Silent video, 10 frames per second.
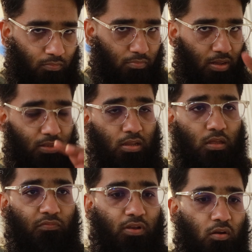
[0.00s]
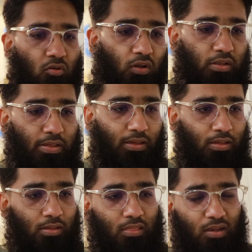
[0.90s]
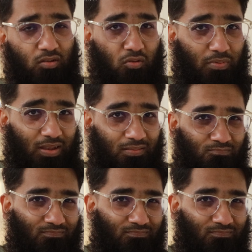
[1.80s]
but the video quality is a little bit